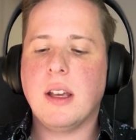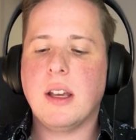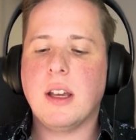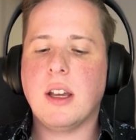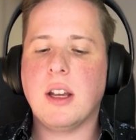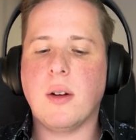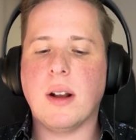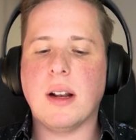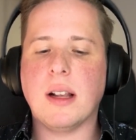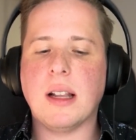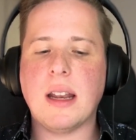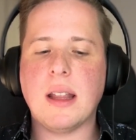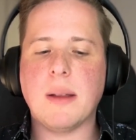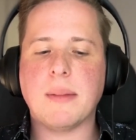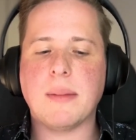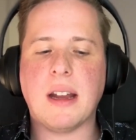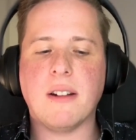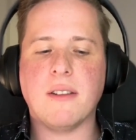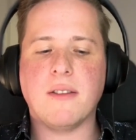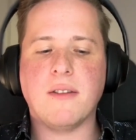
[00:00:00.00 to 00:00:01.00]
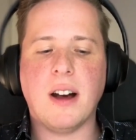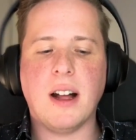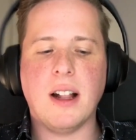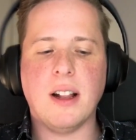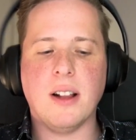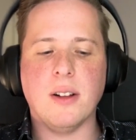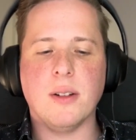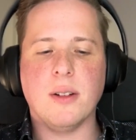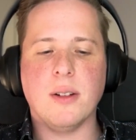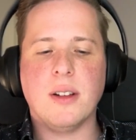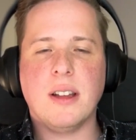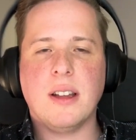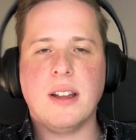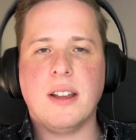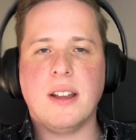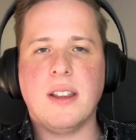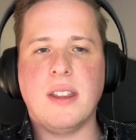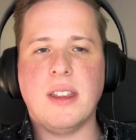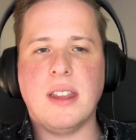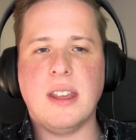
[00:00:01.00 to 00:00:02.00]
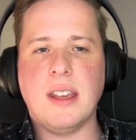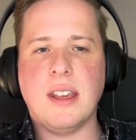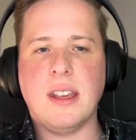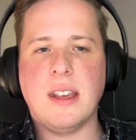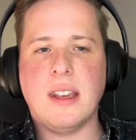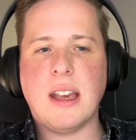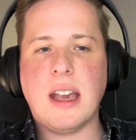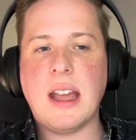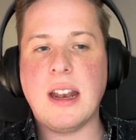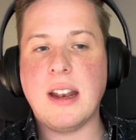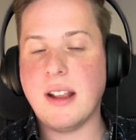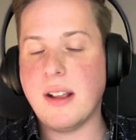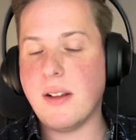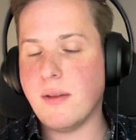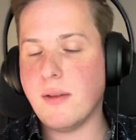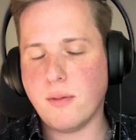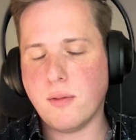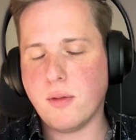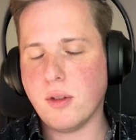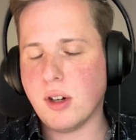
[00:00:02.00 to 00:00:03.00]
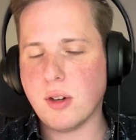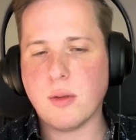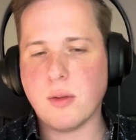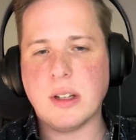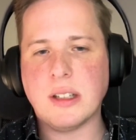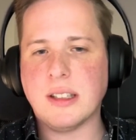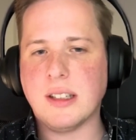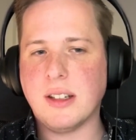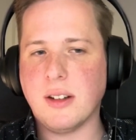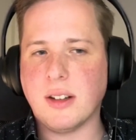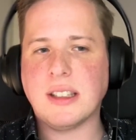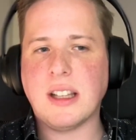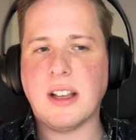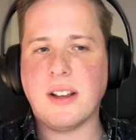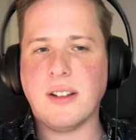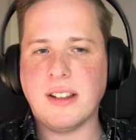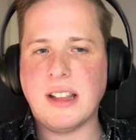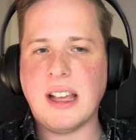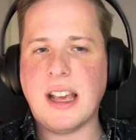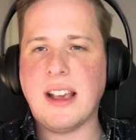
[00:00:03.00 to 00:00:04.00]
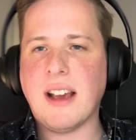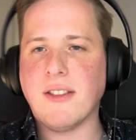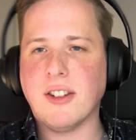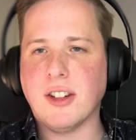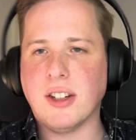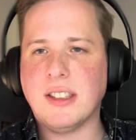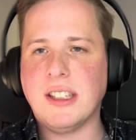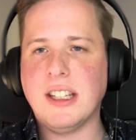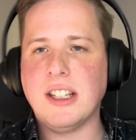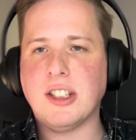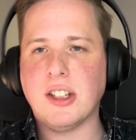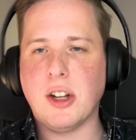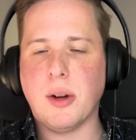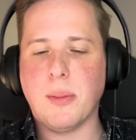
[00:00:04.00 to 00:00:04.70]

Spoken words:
And a lot of them kind of follow and for good reason, because they have a good teacher.